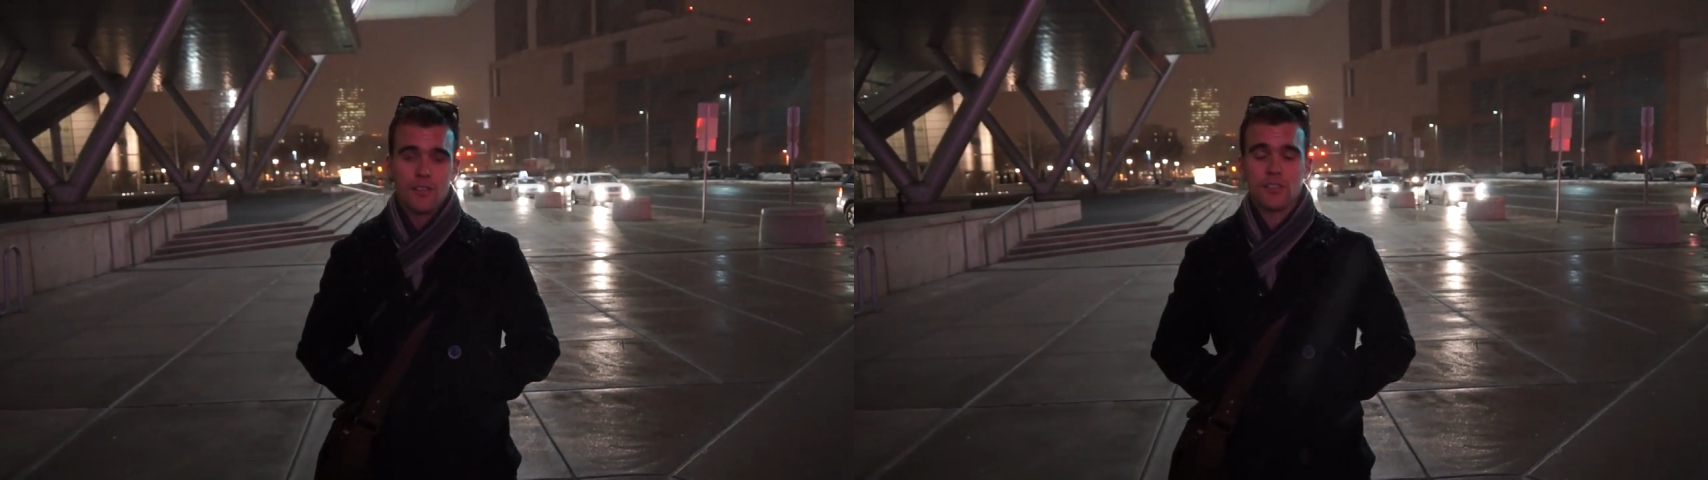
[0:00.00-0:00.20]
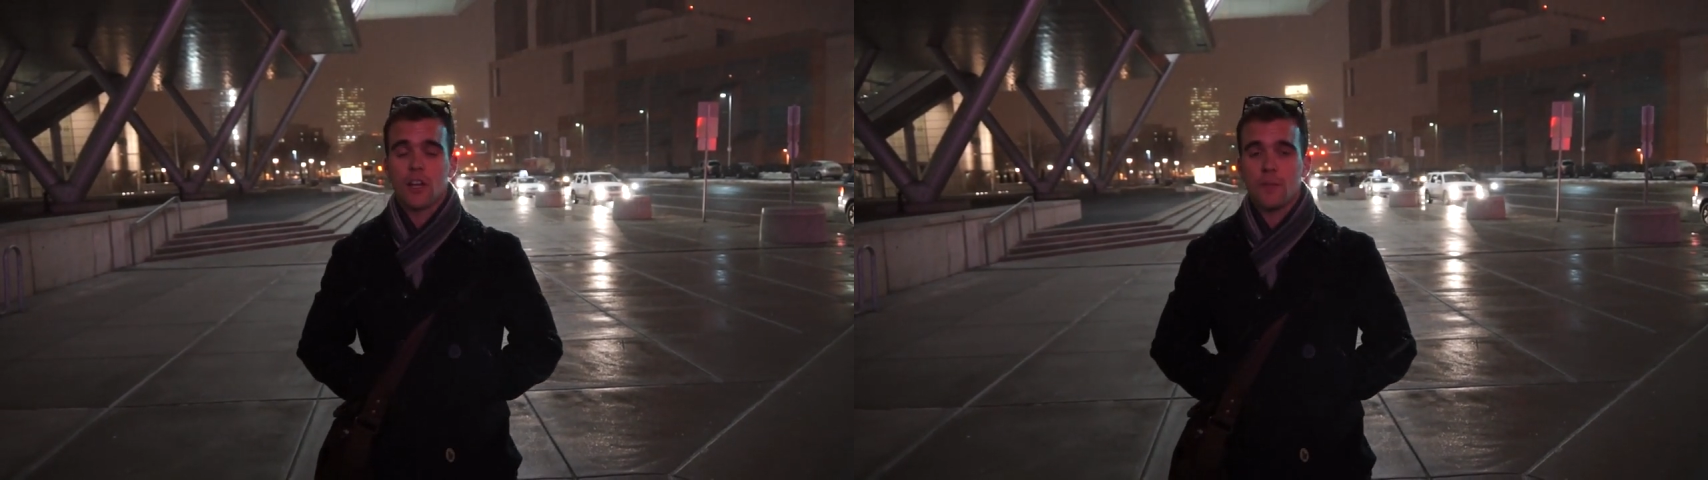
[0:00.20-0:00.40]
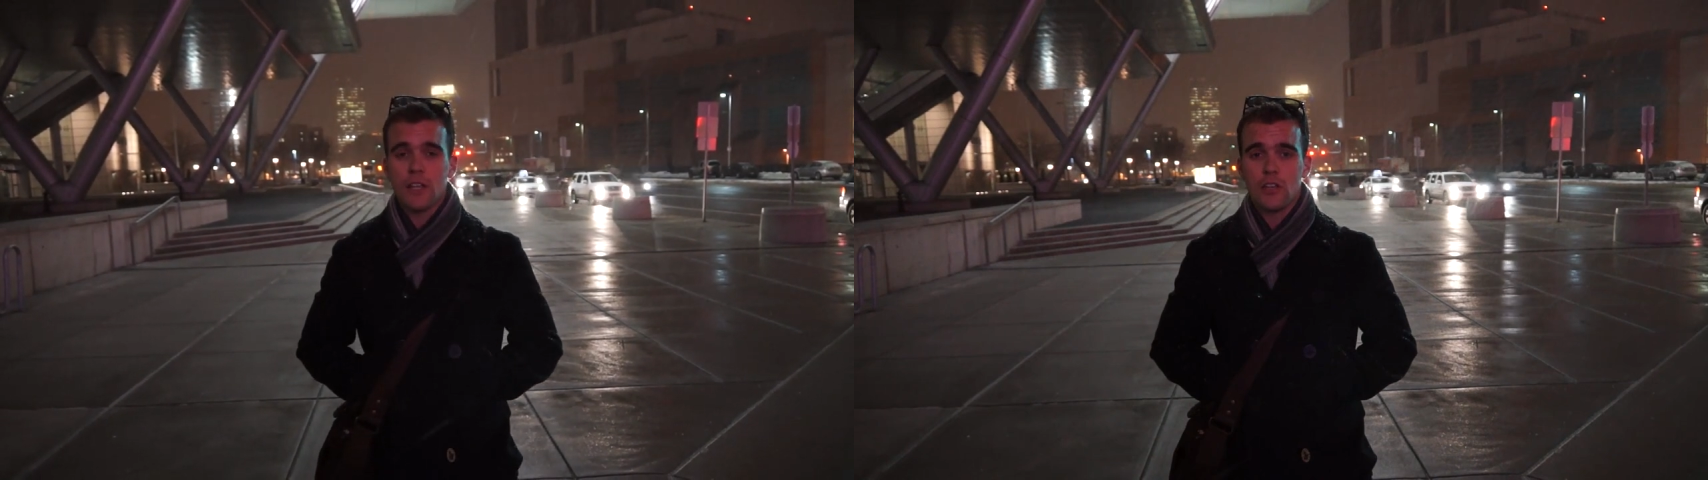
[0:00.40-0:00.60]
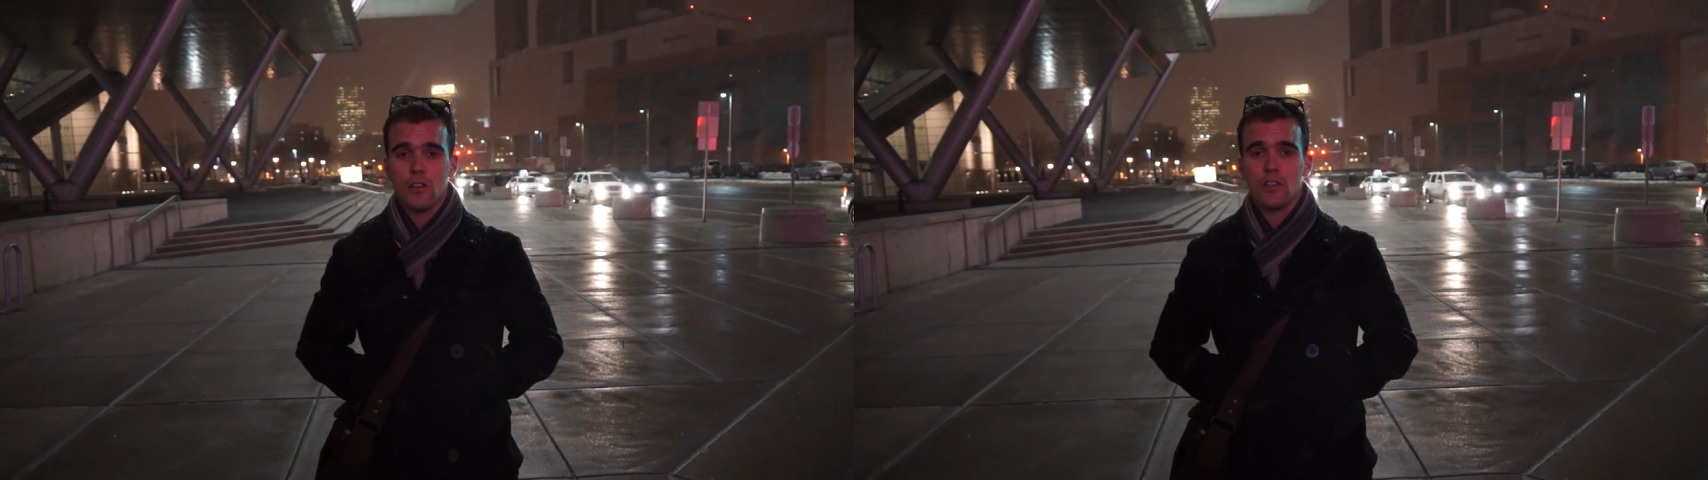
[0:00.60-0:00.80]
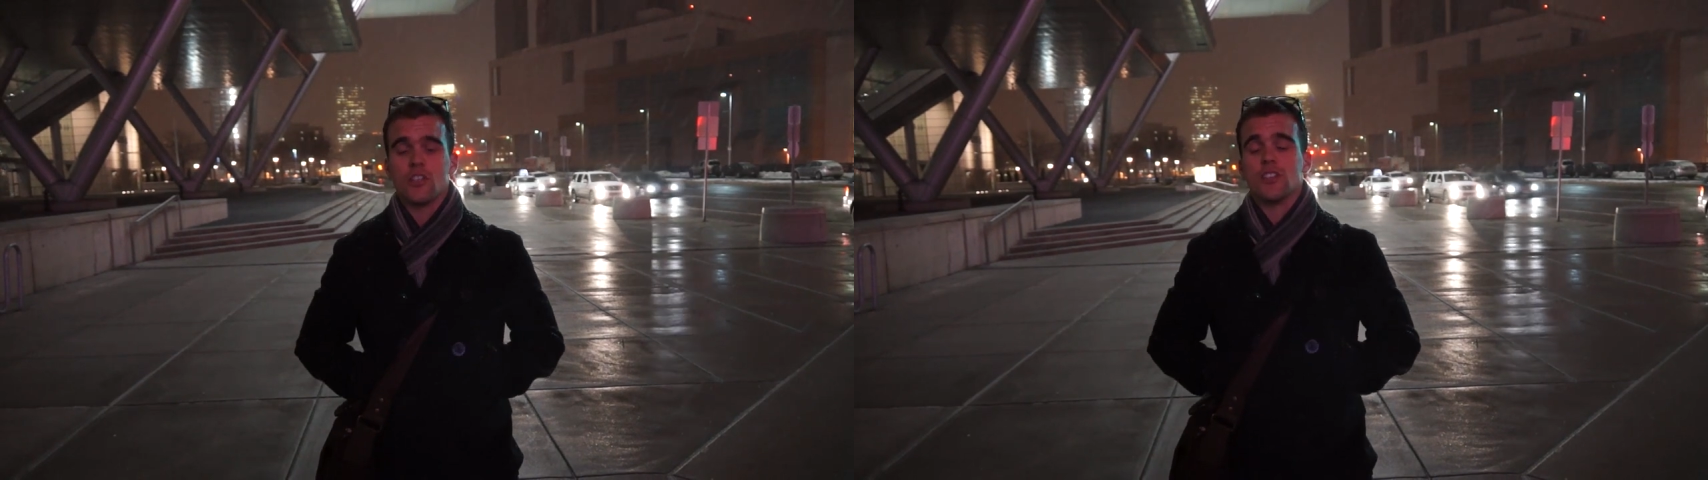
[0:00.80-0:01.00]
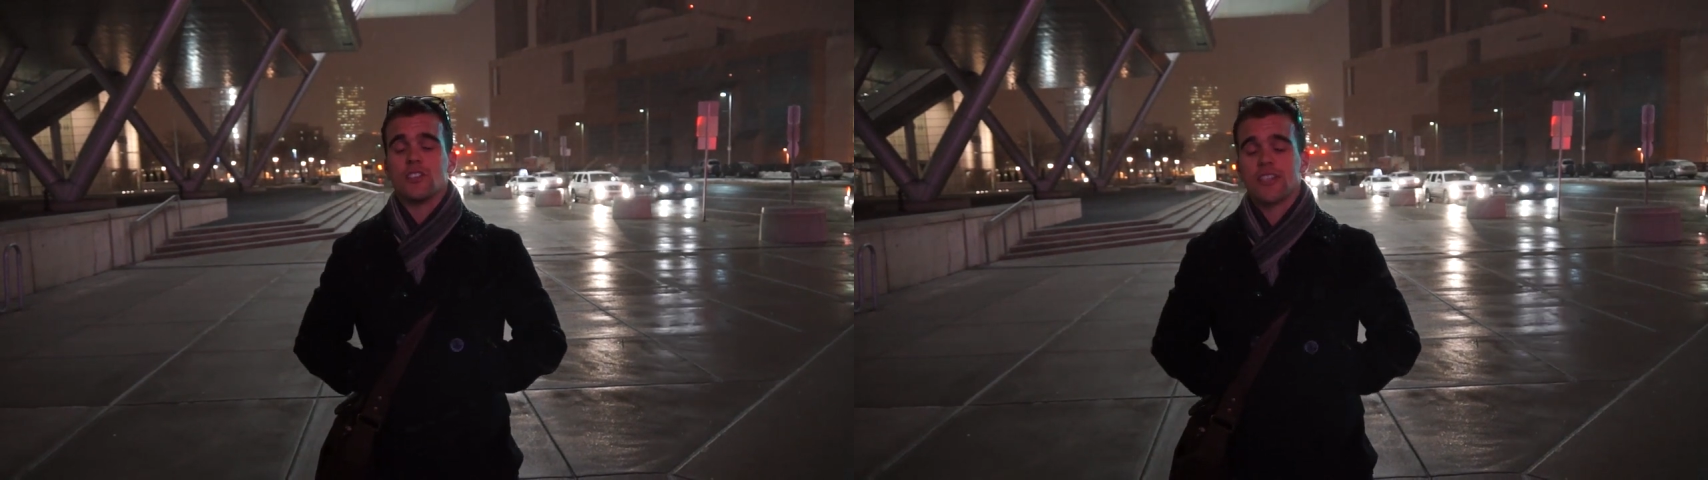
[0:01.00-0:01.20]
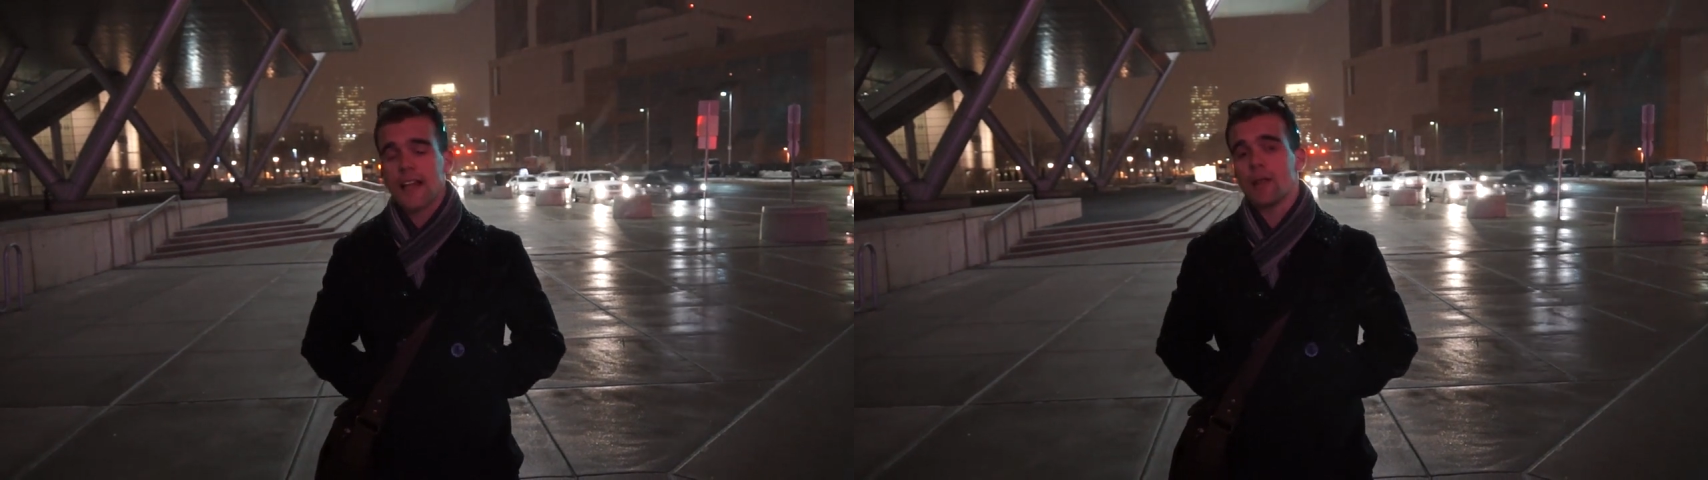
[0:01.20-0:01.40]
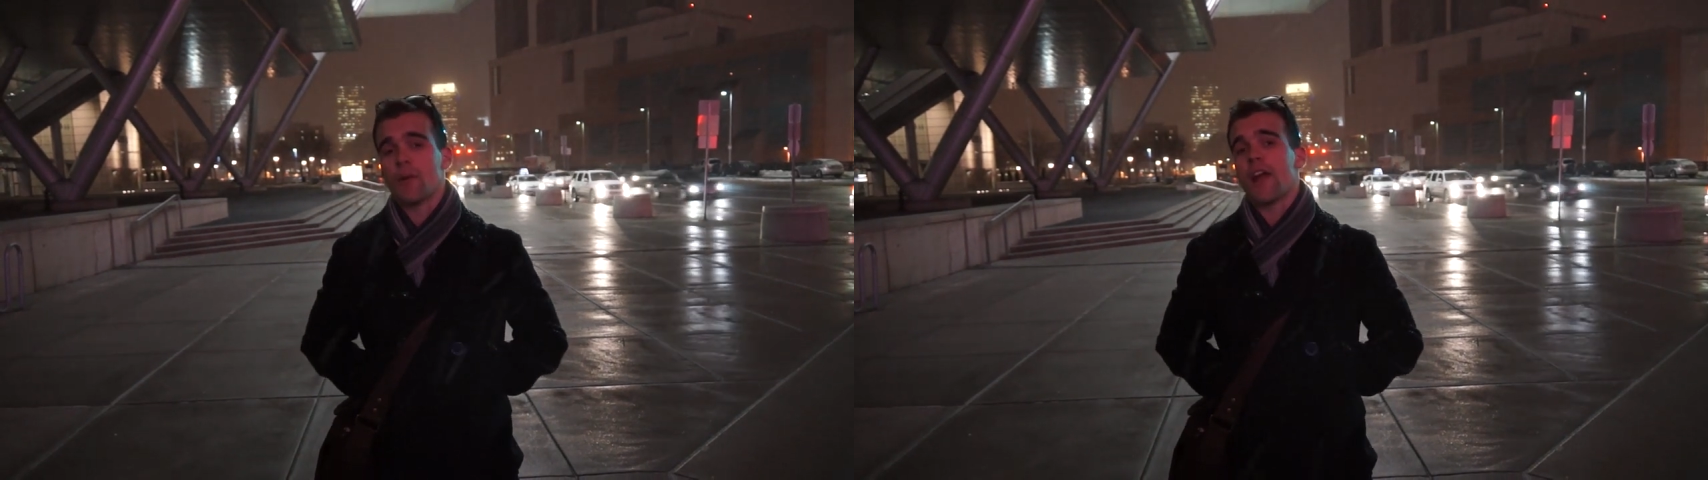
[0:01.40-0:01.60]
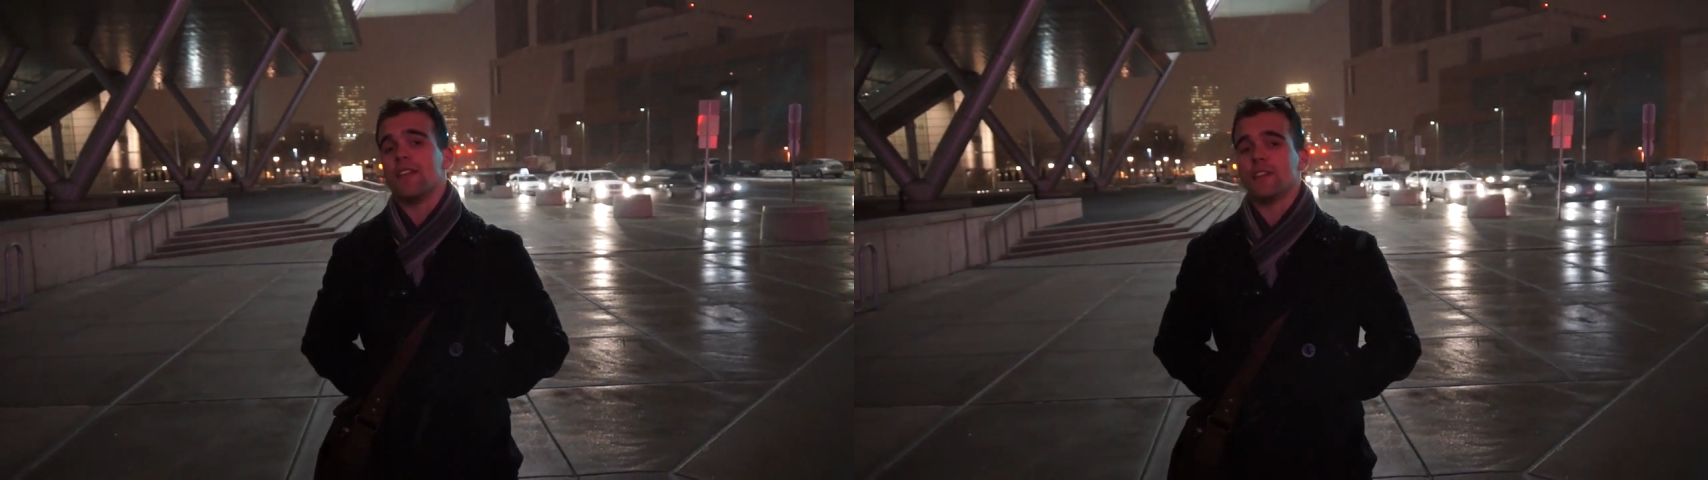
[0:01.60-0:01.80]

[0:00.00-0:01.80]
So it's going to be huge. You can celebrate